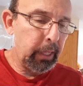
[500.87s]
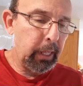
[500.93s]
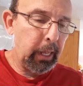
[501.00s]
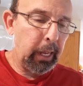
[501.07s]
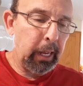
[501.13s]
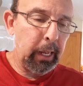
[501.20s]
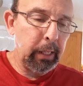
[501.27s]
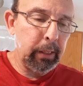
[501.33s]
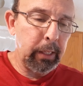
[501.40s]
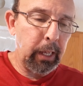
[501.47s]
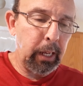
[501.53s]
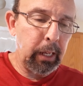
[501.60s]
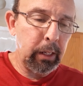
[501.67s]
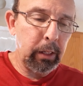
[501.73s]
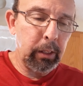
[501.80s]
and
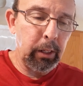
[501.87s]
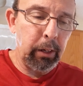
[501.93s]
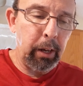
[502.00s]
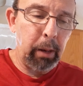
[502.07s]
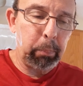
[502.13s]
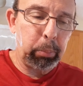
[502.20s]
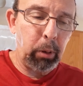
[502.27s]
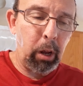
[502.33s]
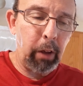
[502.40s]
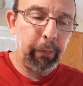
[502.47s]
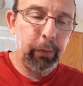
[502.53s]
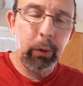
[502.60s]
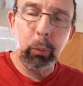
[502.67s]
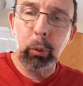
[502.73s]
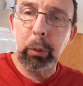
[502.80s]
then the net
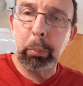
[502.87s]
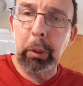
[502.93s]
profit would